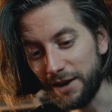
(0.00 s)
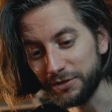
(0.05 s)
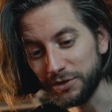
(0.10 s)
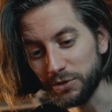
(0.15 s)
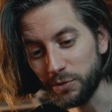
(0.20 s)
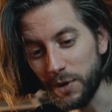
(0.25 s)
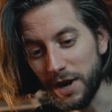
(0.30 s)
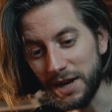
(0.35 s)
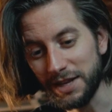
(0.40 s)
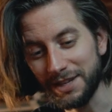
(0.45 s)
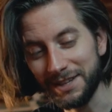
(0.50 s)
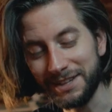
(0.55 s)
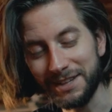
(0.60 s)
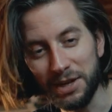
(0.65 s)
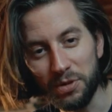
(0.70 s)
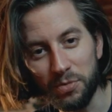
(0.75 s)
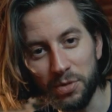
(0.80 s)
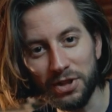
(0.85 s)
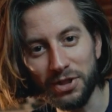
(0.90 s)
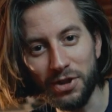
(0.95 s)
have to wait a
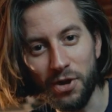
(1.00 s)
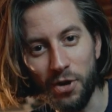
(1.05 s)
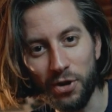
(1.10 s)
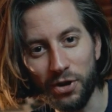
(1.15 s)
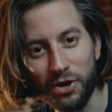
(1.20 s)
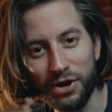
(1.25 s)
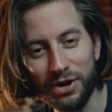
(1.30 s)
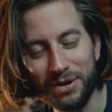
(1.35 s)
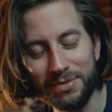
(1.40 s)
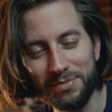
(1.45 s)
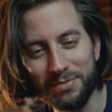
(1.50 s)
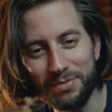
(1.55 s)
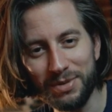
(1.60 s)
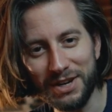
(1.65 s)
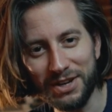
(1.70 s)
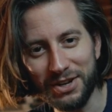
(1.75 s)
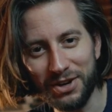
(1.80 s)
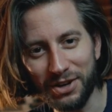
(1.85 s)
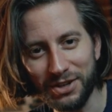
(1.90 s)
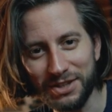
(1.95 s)
little bit longer
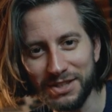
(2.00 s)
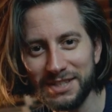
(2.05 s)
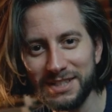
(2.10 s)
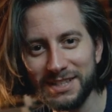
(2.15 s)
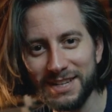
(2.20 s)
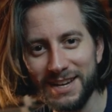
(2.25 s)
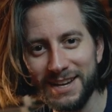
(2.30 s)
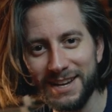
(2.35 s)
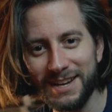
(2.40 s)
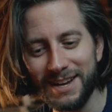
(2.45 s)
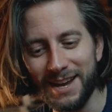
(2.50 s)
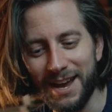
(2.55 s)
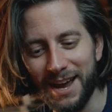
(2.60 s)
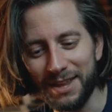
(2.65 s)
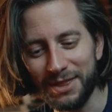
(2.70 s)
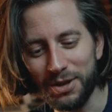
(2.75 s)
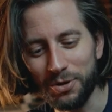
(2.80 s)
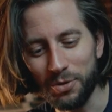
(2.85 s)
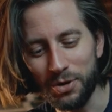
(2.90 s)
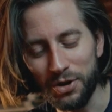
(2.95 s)
because
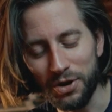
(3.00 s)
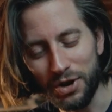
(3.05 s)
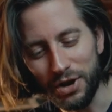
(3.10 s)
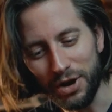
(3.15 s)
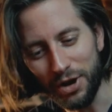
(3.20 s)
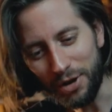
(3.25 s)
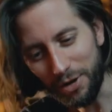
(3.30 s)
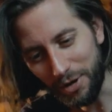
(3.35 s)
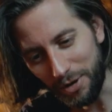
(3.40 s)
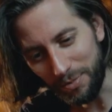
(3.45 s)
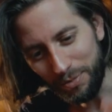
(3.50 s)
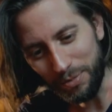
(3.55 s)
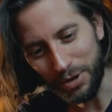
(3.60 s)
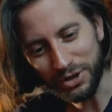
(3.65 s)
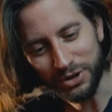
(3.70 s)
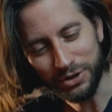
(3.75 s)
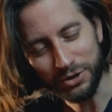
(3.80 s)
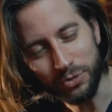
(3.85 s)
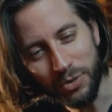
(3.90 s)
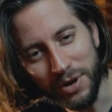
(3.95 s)
there were a
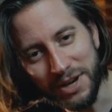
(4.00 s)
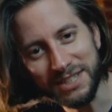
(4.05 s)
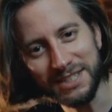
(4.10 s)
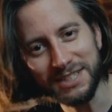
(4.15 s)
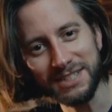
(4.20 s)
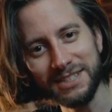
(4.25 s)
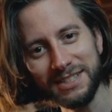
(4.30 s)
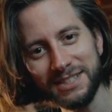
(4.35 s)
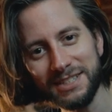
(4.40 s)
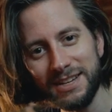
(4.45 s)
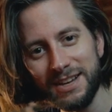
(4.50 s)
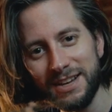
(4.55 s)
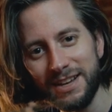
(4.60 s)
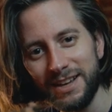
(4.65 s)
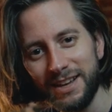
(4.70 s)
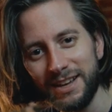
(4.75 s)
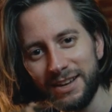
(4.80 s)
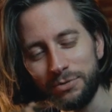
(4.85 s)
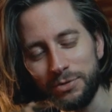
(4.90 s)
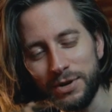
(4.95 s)
bunch of twists
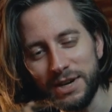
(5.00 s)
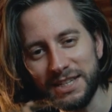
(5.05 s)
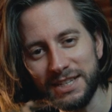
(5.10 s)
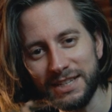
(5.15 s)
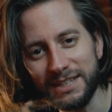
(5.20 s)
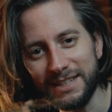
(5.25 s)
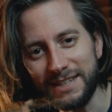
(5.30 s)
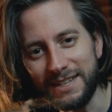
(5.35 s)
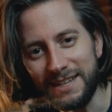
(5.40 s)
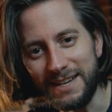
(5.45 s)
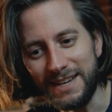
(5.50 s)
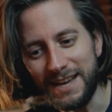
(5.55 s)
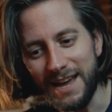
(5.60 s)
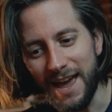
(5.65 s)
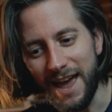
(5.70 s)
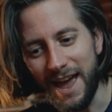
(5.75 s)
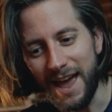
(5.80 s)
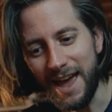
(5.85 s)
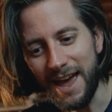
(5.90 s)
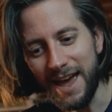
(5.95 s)
recently.
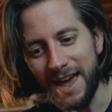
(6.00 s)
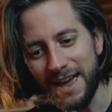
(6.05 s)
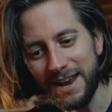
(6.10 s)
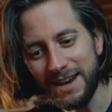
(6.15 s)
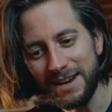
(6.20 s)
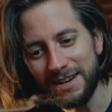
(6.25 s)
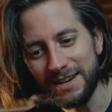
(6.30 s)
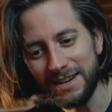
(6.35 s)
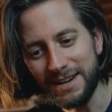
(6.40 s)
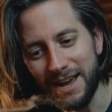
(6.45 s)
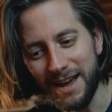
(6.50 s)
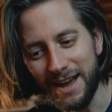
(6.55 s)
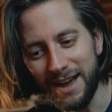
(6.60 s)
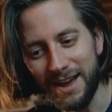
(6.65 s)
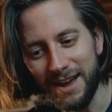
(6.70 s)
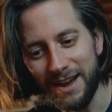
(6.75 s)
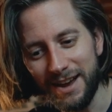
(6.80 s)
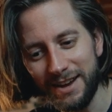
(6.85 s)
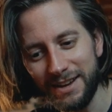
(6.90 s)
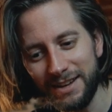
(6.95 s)
And
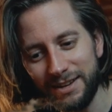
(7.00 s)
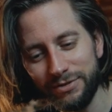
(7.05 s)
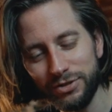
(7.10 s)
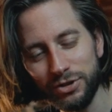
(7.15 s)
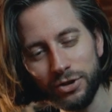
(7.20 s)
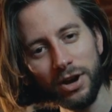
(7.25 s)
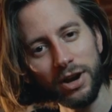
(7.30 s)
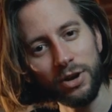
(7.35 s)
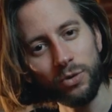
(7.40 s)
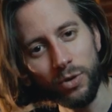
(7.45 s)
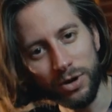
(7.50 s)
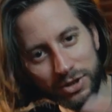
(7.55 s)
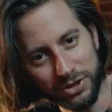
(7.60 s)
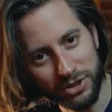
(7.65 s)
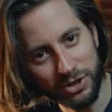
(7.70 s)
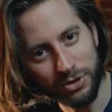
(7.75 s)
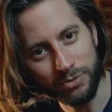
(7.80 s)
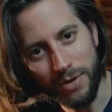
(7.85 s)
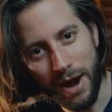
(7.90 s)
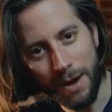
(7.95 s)
even though I want
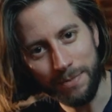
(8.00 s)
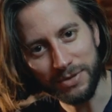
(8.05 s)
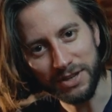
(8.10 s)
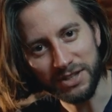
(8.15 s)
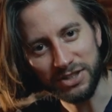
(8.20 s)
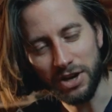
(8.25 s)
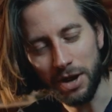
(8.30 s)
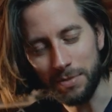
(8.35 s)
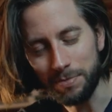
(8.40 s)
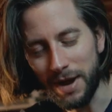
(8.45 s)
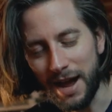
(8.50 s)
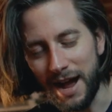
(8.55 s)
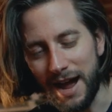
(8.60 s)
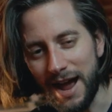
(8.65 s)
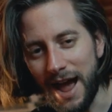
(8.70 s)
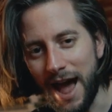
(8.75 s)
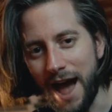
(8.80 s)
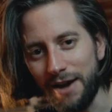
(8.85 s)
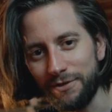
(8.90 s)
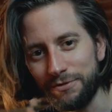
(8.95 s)
to wrap this up,
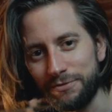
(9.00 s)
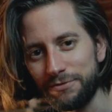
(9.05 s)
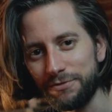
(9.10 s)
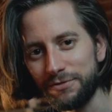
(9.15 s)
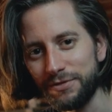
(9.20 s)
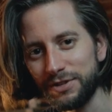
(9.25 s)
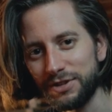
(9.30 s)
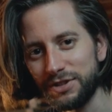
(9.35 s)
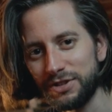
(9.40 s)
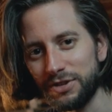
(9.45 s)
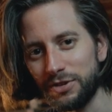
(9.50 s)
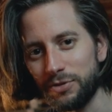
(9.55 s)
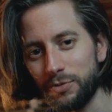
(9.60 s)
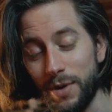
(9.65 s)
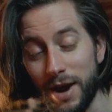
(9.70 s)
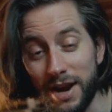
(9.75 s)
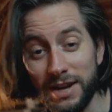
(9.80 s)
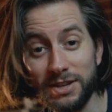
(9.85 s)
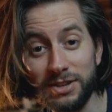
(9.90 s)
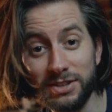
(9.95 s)
I have to
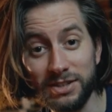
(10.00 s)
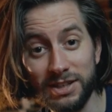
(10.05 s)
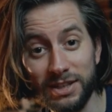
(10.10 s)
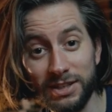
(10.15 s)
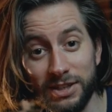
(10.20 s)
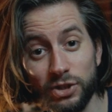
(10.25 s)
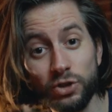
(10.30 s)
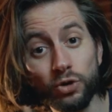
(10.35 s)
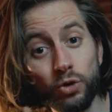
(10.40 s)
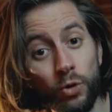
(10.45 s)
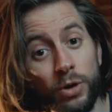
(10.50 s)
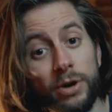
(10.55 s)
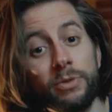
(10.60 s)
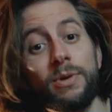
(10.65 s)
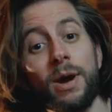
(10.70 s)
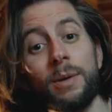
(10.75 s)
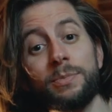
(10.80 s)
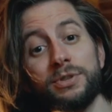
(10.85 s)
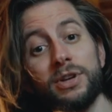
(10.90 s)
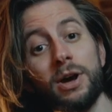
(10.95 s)
wait until the story
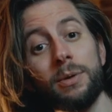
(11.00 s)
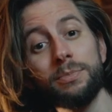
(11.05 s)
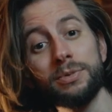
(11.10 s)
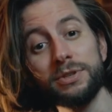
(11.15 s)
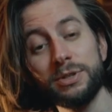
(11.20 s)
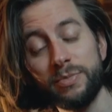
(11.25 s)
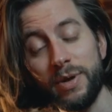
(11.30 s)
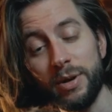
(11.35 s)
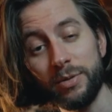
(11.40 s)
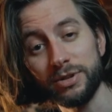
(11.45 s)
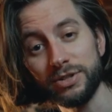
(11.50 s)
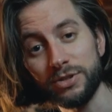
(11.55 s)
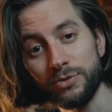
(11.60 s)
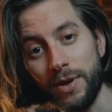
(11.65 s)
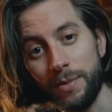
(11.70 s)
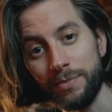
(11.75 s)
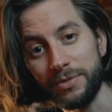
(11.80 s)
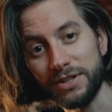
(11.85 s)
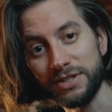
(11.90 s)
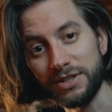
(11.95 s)
wraps up to be able to
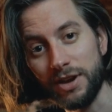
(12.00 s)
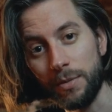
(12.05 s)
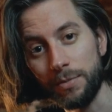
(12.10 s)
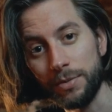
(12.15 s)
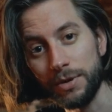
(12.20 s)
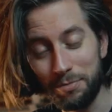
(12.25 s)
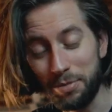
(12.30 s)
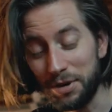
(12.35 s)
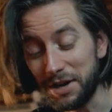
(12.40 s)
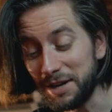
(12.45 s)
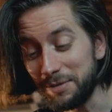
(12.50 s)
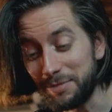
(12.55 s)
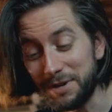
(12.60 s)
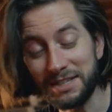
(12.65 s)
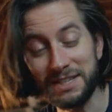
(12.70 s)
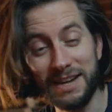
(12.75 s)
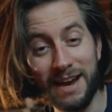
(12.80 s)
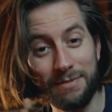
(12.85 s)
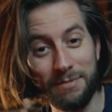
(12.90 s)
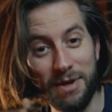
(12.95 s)
wrap this up. But in the
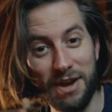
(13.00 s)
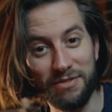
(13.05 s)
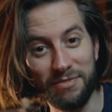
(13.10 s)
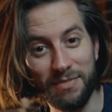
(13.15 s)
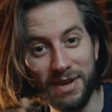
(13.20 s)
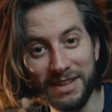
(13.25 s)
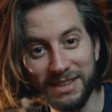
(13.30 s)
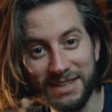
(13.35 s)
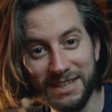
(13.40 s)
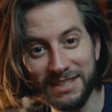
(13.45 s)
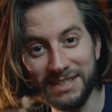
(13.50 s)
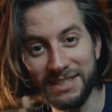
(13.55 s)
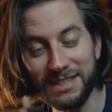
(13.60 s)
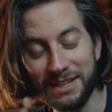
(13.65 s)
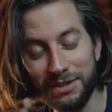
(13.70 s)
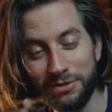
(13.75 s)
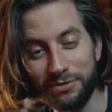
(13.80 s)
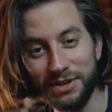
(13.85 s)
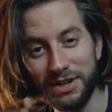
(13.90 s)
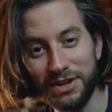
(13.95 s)
meantime, I've made this
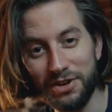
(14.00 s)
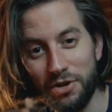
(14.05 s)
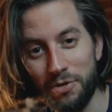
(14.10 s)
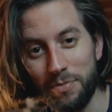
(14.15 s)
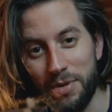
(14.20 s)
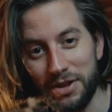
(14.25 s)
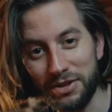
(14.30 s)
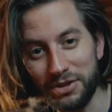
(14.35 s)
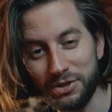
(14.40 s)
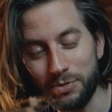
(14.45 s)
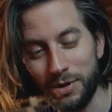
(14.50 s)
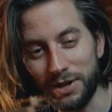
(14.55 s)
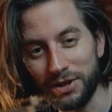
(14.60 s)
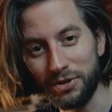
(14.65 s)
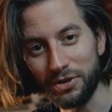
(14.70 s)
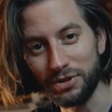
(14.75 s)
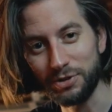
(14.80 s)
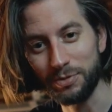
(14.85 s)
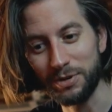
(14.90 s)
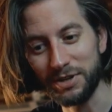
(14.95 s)
little video about the sweat
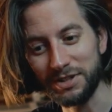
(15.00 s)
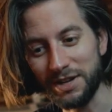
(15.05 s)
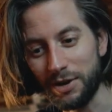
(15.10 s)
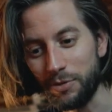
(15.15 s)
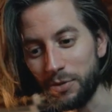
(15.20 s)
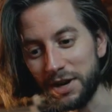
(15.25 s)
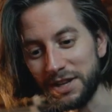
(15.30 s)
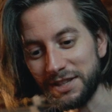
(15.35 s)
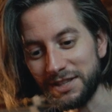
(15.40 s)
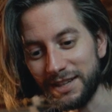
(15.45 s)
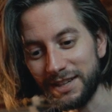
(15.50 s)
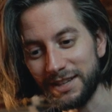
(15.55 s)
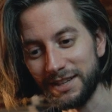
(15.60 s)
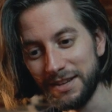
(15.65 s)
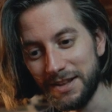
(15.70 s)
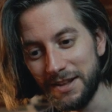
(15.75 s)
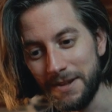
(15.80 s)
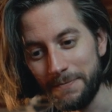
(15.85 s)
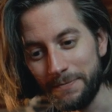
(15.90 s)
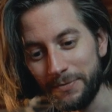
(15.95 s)
lodge because I wanted
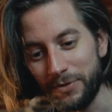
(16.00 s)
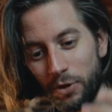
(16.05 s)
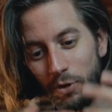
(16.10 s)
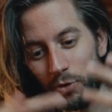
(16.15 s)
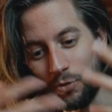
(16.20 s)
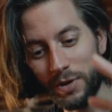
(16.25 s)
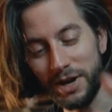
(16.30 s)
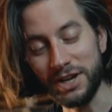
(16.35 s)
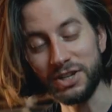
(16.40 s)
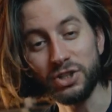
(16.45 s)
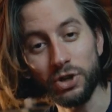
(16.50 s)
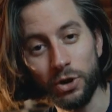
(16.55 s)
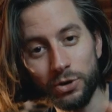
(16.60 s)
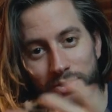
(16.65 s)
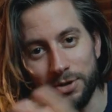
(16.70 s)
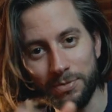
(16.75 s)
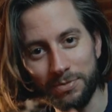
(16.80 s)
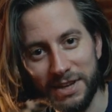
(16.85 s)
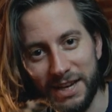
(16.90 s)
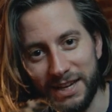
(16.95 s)
to already show
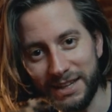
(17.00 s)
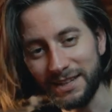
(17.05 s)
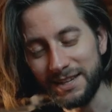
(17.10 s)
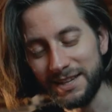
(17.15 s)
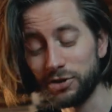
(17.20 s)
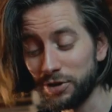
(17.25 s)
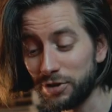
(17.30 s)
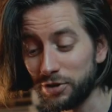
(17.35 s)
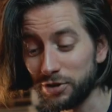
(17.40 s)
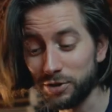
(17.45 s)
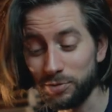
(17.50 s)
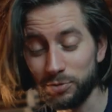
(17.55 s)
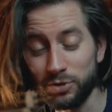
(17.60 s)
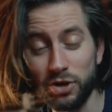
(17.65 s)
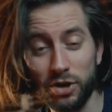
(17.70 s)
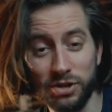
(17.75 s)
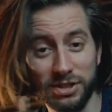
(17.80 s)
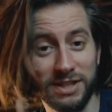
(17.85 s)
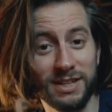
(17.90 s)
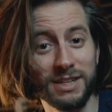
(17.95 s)
something. So there's some
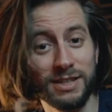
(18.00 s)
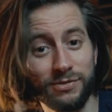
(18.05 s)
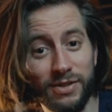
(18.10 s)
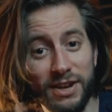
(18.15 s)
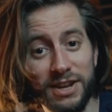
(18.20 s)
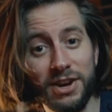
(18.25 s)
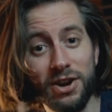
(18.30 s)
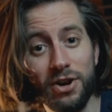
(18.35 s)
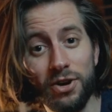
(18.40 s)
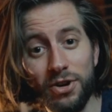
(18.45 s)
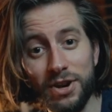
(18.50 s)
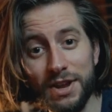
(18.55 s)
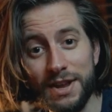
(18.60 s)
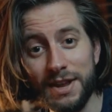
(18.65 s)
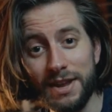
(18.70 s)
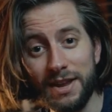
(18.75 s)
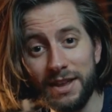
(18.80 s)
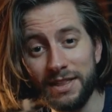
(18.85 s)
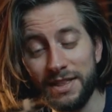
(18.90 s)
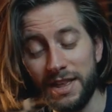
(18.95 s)
shots in this video
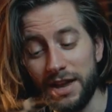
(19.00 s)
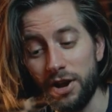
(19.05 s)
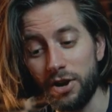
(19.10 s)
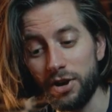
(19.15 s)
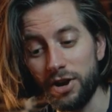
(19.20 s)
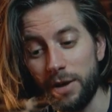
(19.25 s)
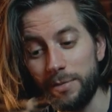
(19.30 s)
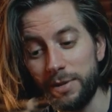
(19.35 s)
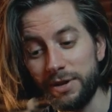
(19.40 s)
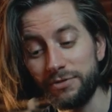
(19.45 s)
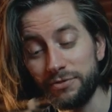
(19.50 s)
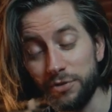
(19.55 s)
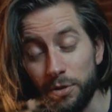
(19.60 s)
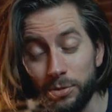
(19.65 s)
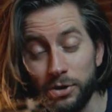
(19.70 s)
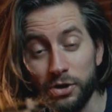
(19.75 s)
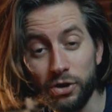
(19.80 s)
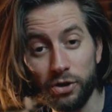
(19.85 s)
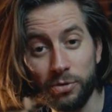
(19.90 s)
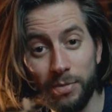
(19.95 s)
that are coming
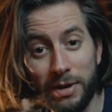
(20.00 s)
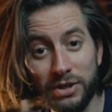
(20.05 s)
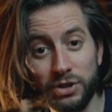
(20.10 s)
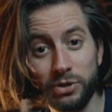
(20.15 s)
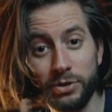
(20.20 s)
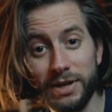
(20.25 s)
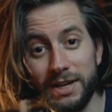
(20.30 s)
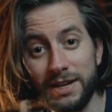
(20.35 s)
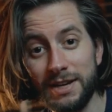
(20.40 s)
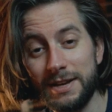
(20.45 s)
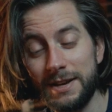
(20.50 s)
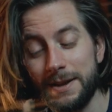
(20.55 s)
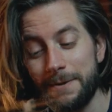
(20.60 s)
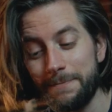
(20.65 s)
from the documentary,